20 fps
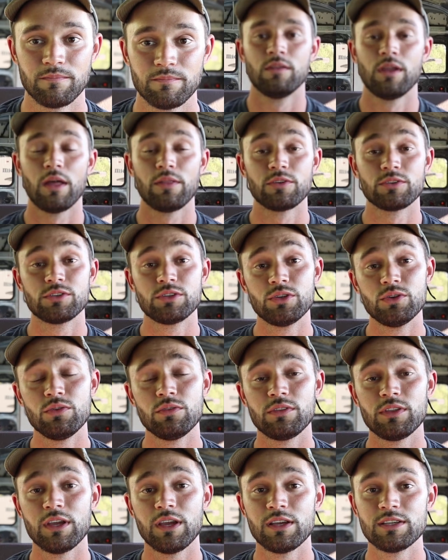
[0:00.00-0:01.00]
Now there's two
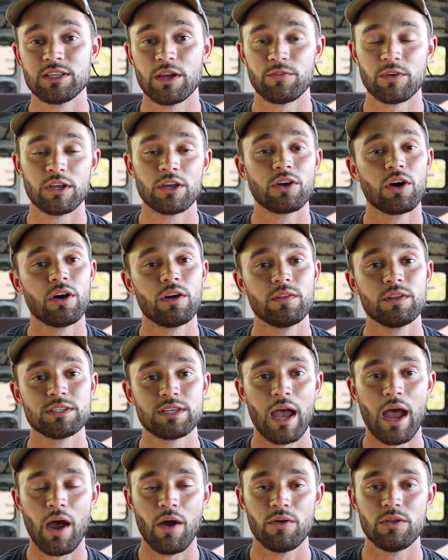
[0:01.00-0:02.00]
things that regardless
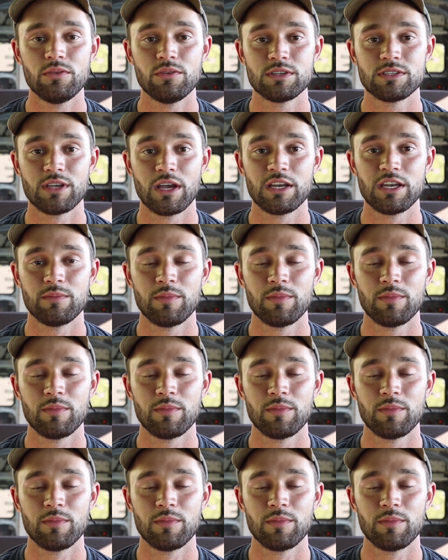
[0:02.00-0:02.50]
how you decide